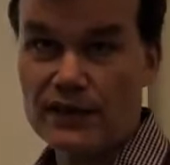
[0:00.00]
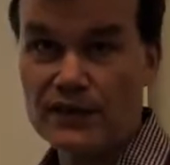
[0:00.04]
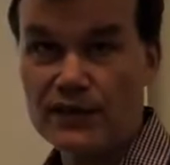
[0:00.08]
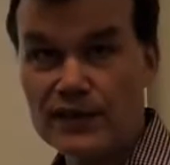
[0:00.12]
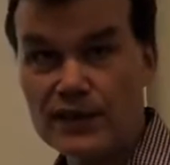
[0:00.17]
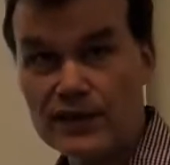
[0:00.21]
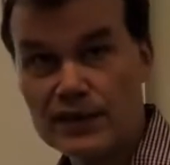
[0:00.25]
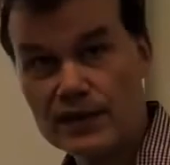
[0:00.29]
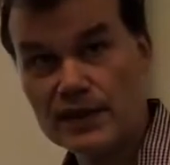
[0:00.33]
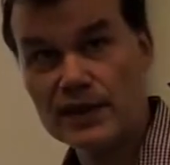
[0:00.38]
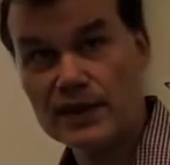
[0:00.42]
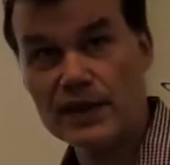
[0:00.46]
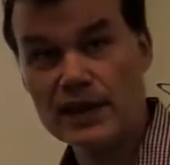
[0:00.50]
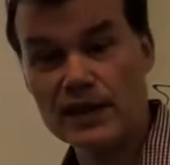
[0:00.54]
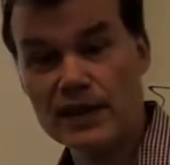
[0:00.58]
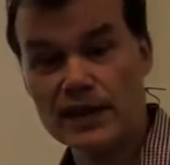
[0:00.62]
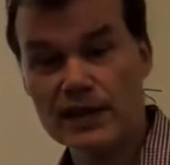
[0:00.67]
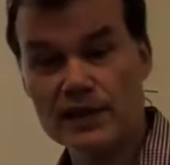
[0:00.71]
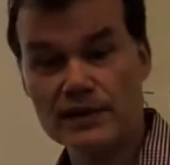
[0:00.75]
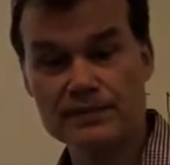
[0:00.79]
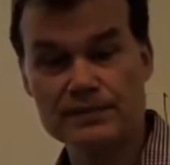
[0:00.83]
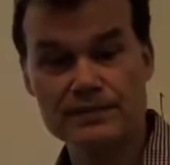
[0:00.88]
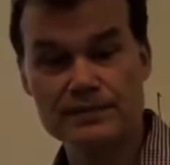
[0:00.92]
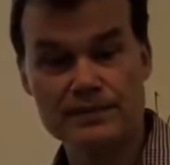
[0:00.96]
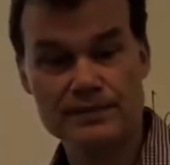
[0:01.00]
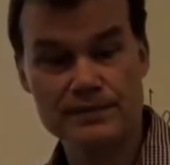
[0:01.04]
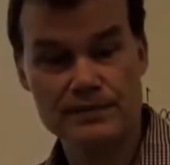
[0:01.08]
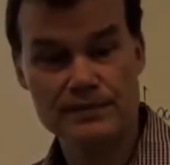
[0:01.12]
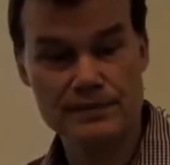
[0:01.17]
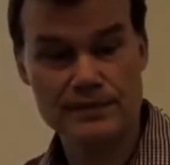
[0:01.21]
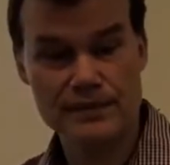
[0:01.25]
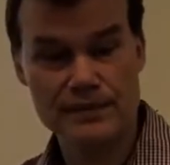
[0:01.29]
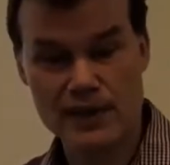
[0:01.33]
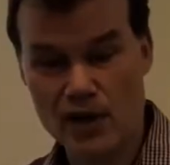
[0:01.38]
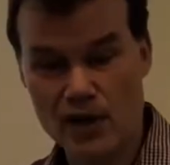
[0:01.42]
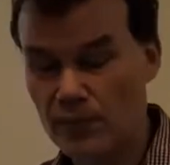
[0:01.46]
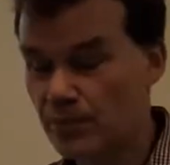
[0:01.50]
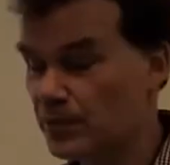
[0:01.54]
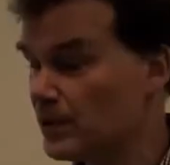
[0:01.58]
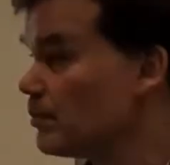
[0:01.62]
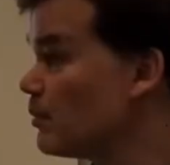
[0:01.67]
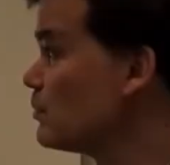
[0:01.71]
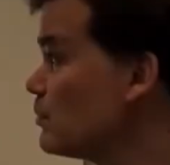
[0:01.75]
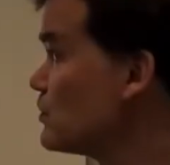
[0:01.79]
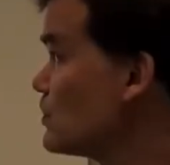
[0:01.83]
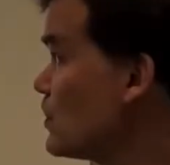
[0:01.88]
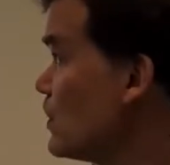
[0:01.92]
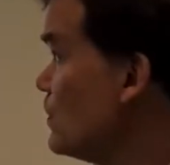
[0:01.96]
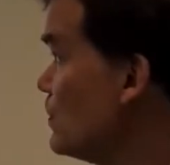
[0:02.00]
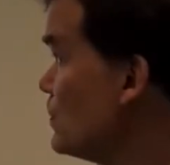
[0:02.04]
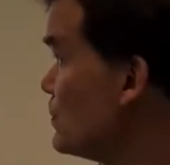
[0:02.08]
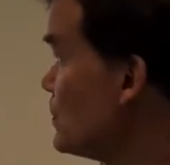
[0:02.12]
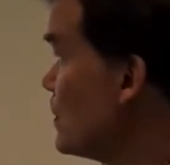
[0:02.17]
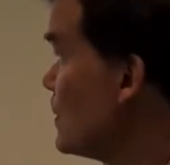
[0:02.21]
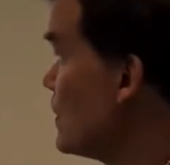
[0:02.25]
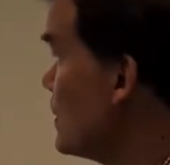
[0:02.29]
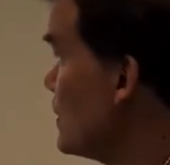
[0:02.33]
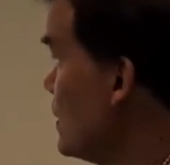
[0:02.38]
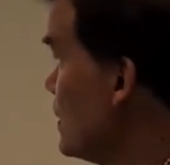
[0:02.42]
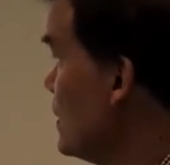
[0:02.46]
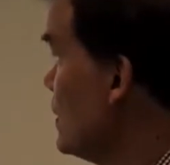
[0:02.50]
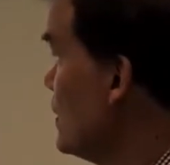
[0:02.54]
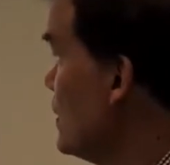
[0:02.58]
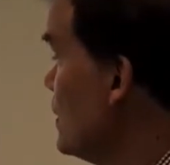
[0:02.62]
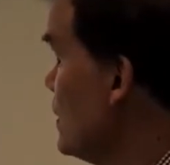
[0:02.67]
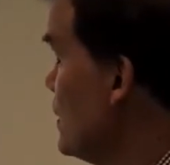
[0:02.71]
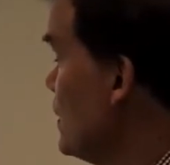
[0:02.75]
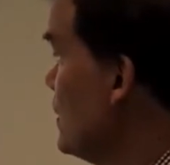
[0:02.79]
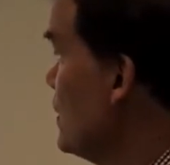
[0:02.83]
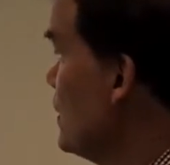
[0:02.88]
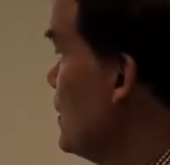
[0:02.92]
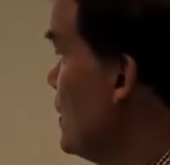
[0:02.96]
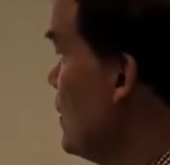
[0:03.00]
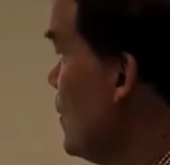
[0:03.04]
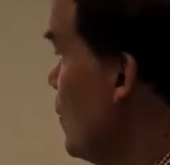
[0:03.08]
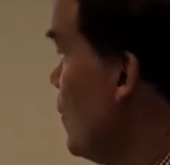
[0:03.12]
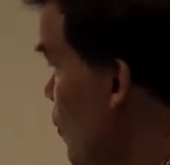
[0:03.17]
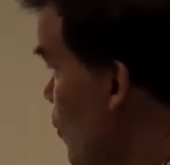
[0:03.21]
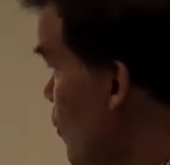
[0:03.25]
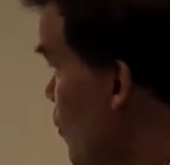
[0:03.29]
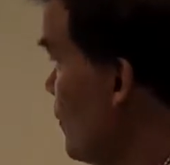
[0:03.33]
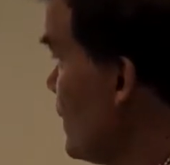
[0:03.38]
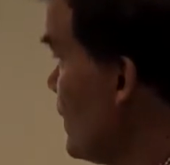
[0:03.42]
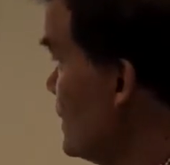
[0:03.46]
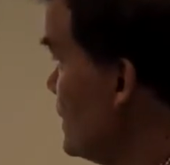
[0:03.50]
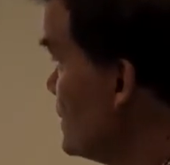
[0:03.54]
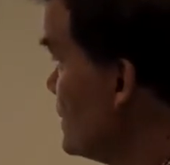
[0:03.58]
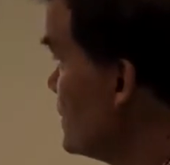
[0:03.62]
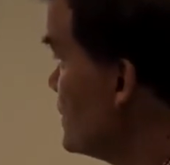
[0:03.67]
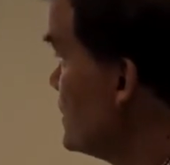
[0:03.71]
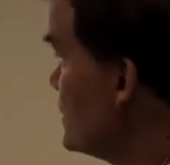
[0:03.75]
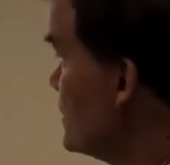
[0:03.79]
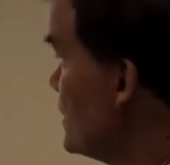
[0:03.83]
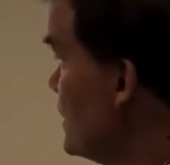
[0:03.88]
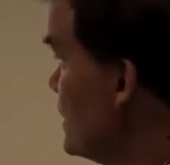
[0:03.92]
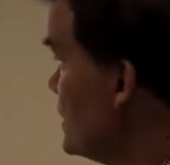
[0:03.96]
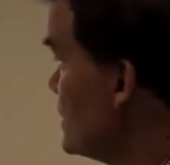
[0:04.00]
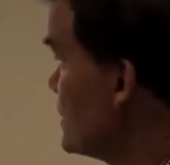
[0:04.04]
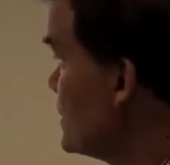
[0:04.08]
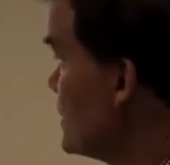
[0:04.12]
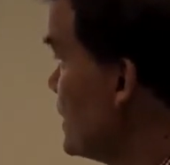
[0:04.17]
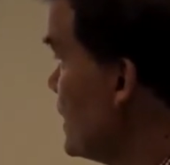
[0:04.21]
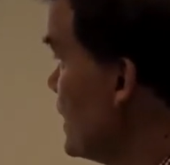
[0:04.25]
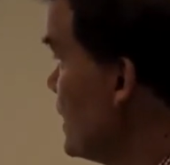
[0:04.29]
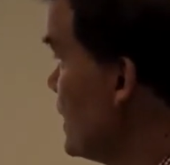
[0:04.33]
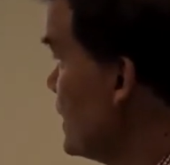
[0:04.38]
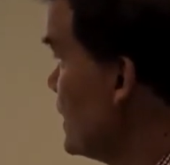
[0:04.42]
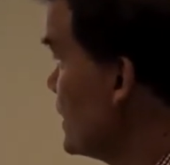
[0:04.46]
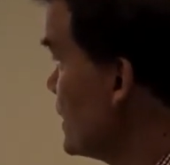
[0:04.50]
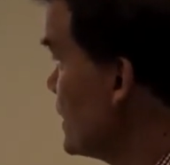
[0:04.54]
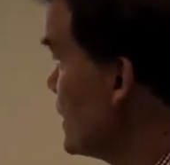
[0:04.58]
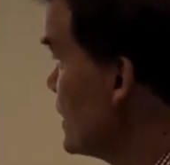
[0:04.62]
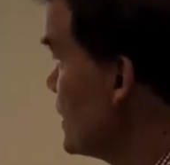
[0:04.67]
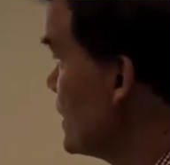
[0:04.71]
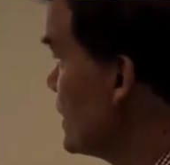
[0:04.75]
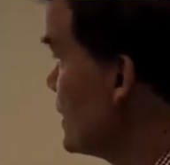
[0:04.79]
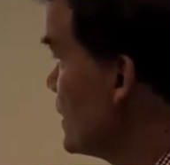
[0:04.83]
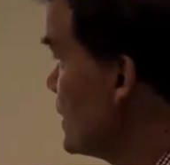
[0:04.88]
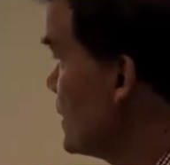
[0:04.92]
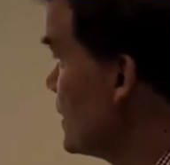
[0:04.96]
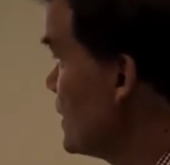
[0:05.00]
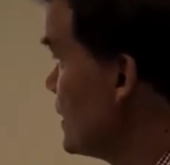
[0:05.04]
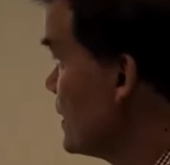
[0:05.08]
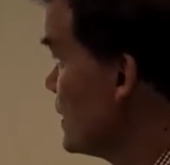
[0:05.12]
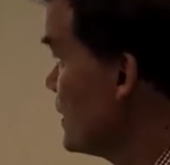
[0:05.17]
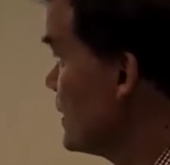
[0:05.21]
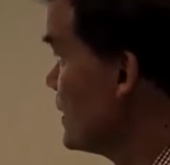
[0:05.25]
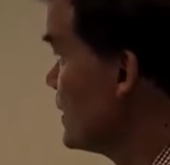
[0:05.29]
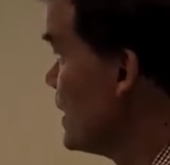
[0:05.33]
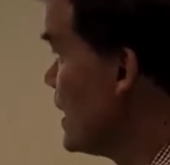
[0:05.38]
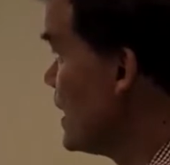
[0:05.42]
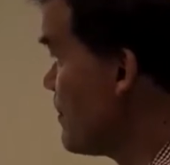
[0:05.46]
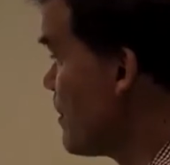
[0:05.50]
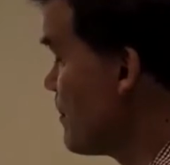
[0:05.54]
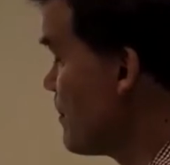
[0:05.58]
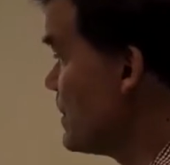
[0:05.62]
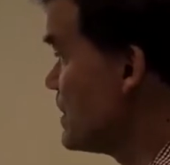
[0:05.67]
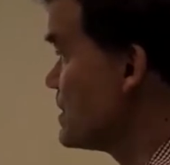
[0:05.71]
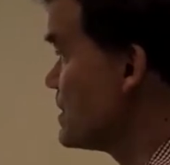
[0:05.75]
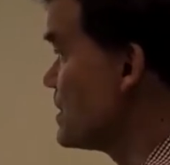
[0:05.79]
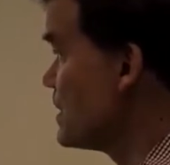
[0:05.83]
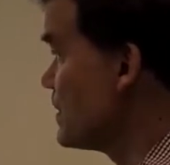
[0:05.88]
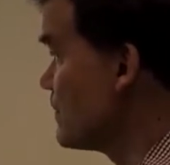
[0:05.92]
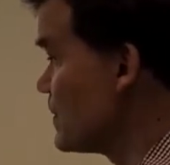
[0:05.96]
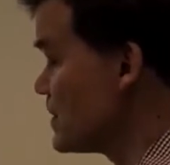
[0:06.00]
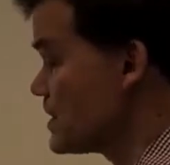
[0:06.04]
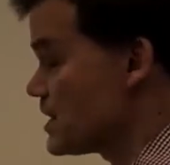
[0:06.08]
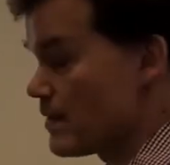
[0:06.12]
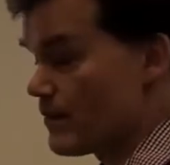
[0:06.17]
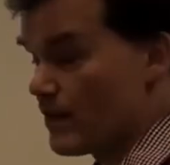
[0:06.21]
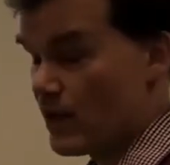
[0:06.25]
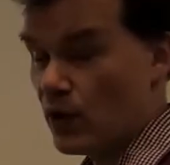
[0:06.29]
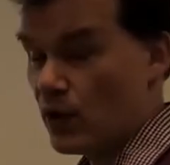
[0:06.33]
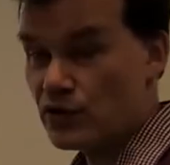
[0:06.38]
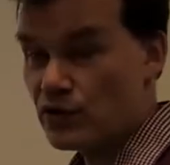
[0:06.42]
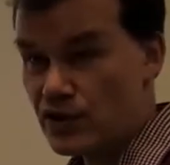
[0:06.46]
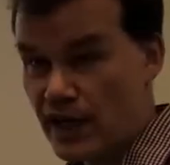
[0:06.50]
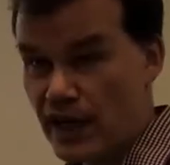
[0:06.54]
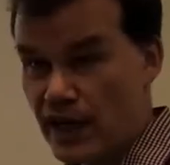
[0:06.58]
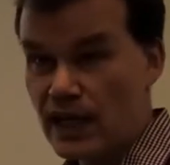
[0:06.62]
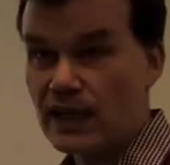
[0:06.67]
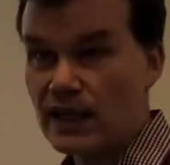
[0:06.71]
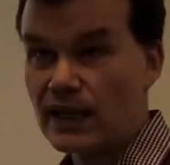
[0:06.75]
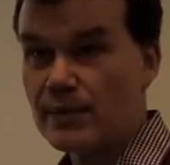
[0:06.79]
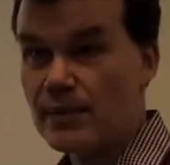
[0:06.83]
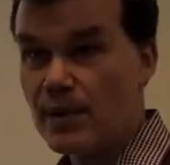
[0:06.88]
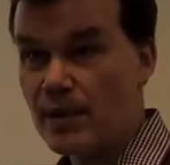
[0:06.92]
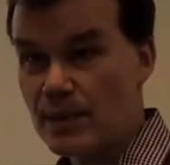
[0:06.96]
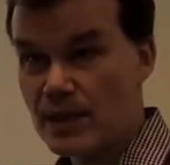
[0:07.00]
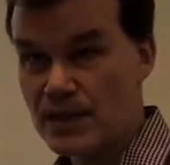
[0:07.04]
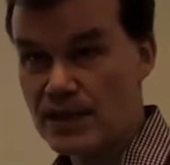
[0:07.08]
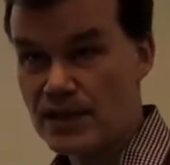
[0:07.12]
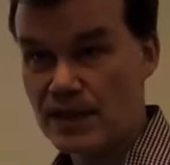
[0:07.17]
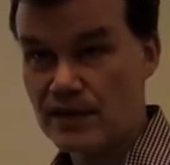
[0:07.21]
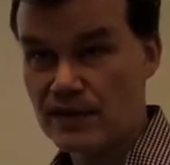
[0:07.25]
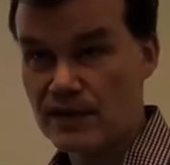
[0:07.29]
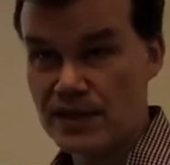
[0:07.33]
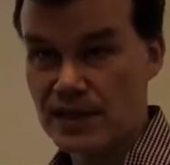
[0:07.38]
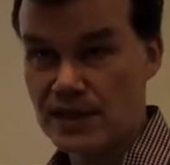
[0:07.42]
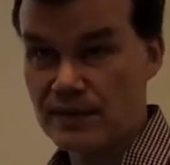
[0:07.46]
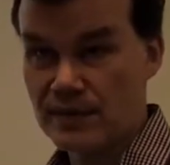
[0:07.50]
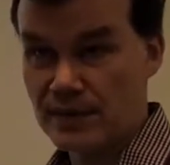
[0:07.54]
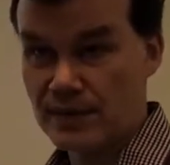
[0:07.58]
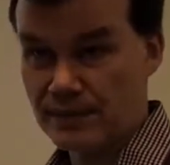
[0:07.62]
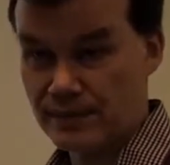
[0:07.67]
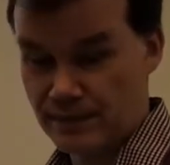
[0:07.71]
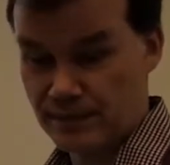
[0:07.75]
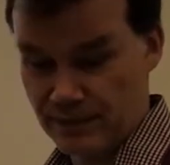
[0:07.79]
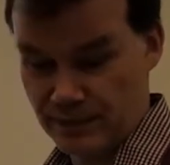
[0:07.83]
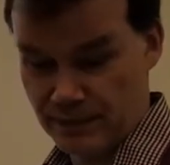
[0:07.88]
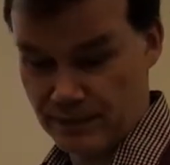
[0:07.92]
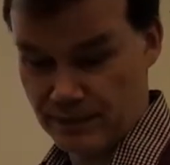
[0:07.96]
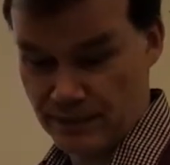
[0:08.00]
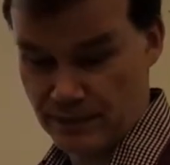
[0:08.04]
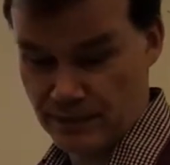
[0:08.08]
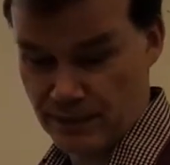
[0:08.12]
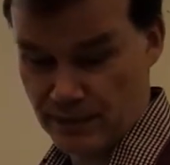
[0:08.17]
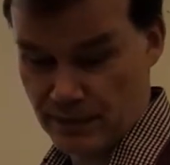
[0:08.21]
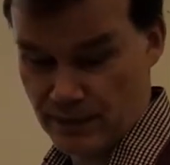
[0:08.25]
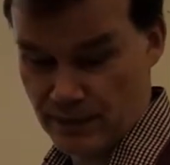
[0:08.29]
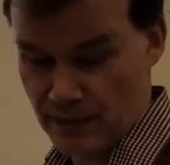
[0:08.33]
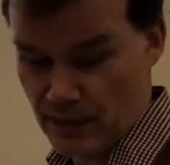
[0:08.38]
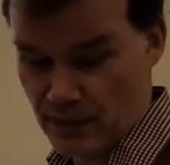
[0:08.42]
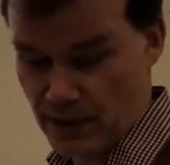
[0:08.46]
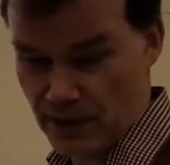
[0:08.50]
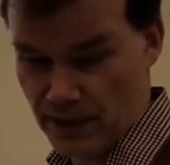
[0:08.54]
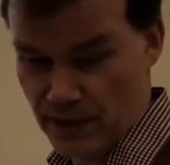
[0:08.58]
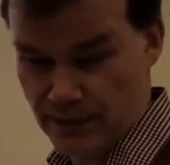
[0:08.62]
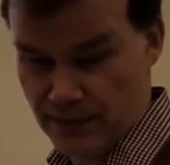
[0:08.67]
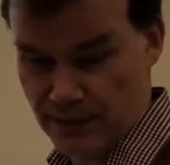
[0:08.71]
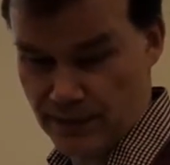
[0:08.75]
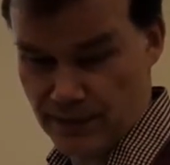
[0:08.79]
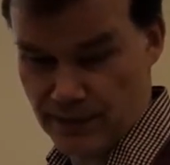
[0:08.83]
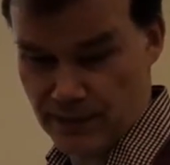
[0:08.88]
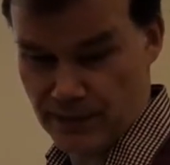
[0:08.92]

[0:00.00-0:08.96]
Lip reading: that, the optimum solution always is a MMSC receiver or scaled MMSC receiver, right?